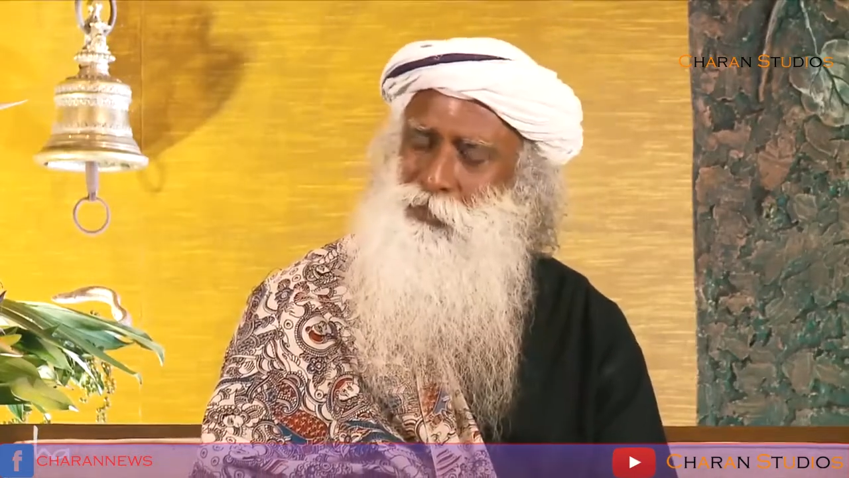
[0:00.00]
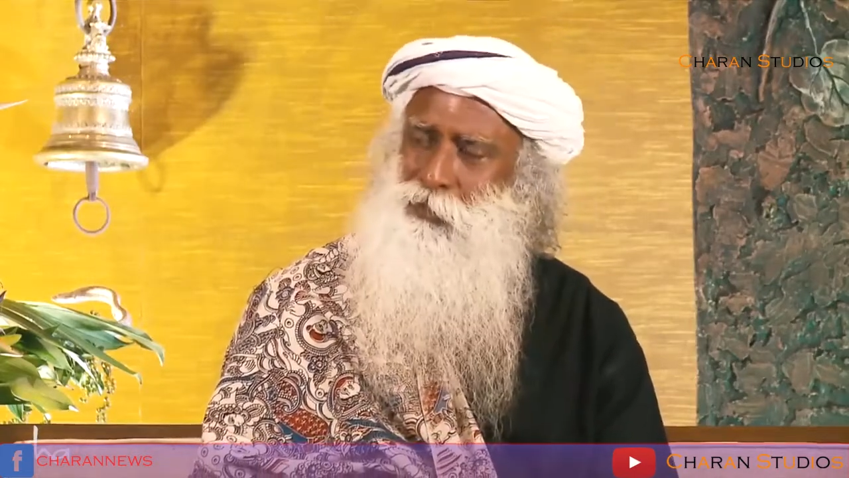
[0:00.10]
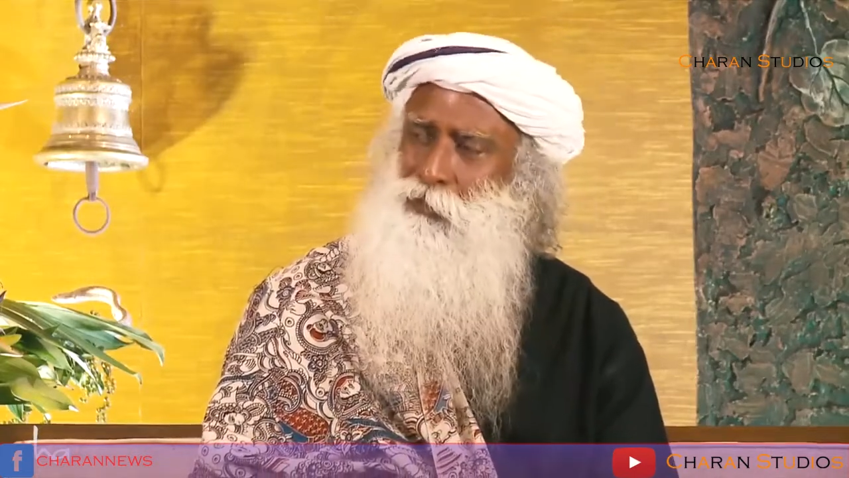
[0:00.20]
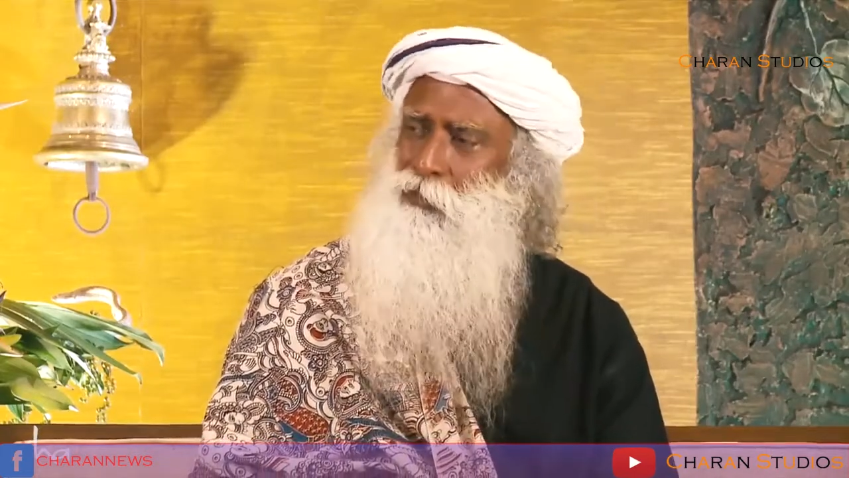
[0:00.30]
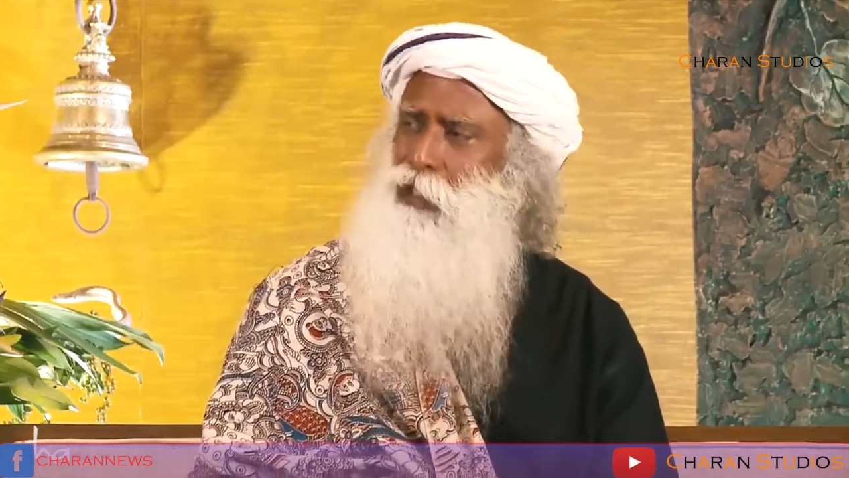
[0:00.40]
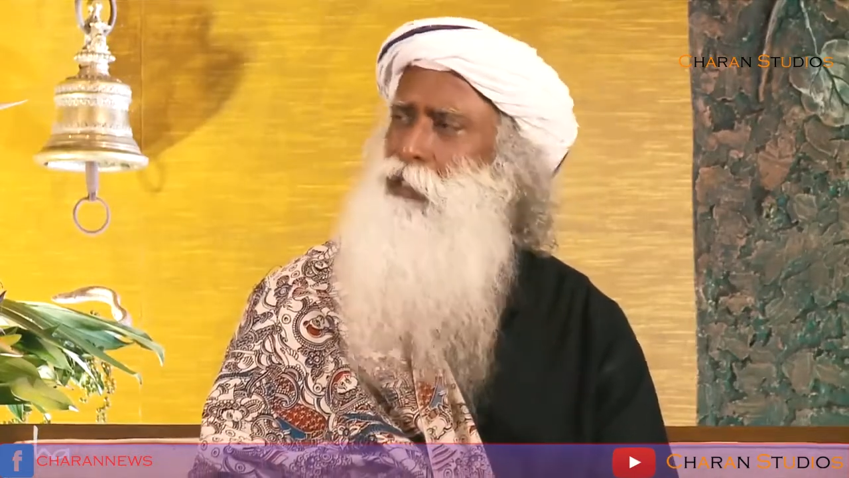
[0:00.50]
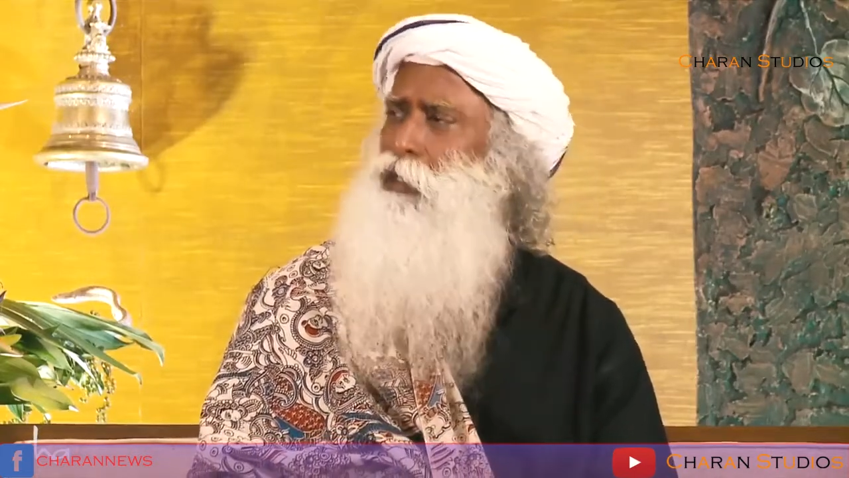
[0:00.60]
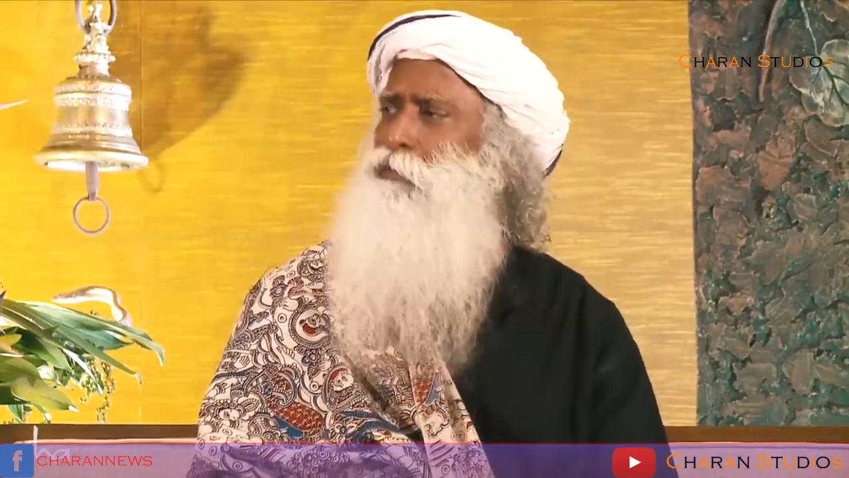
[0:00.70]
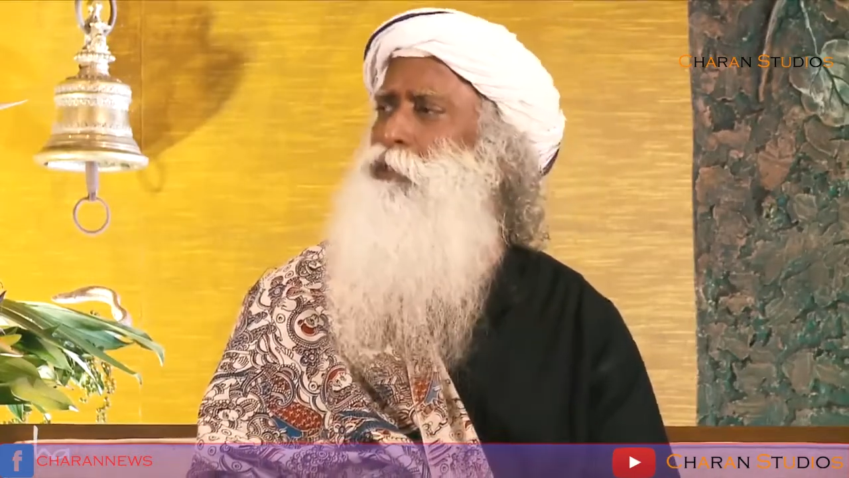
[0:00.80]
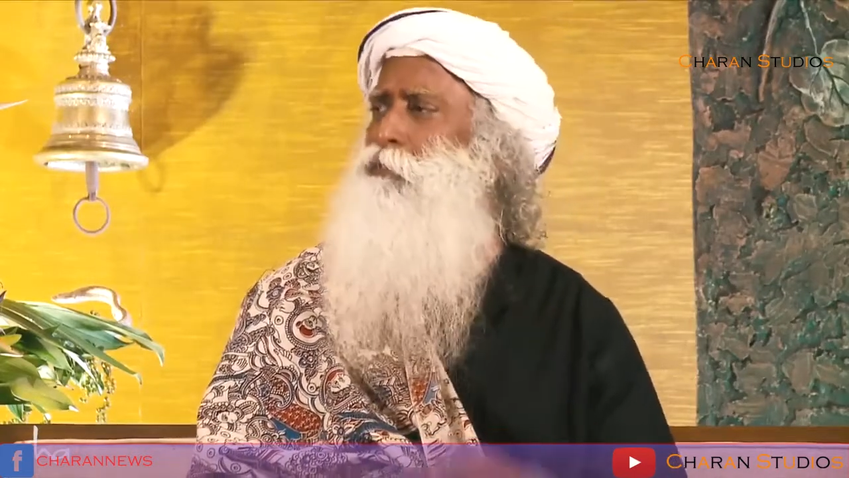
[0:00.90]
Right
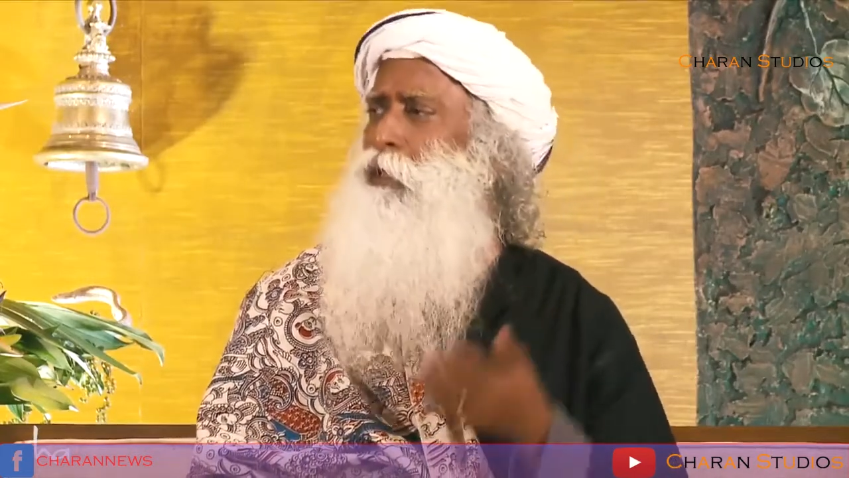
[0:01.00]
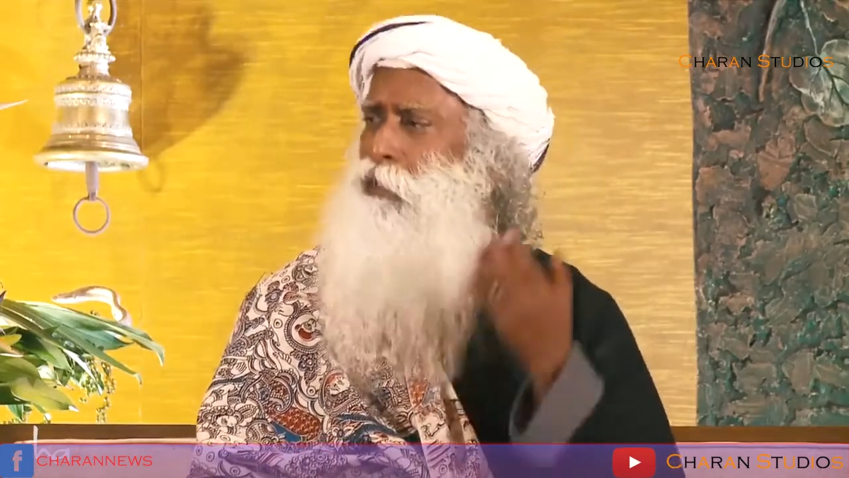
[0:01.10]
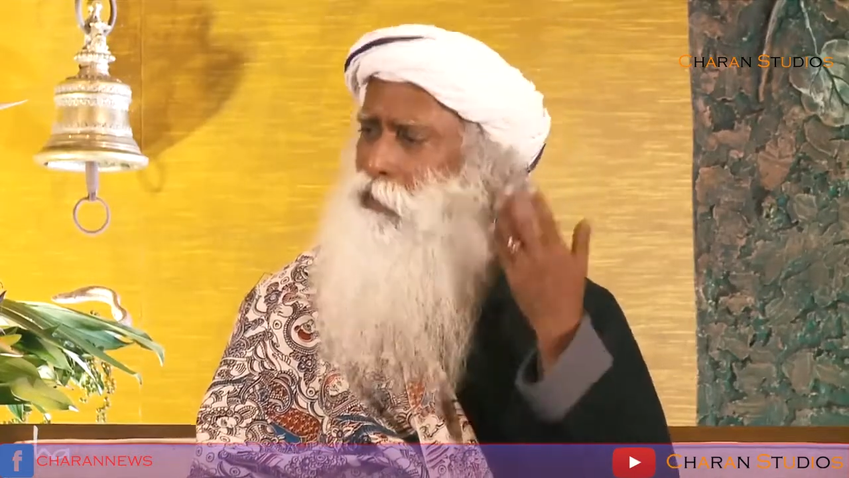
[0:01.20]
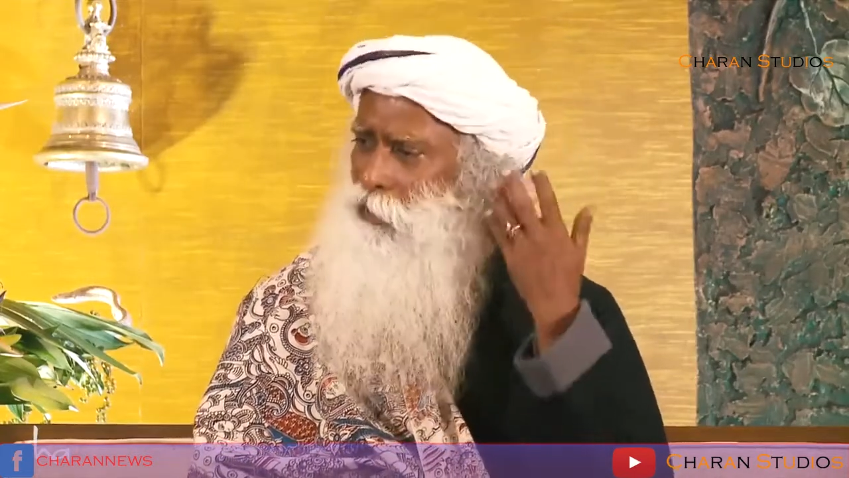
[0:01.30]
now this mental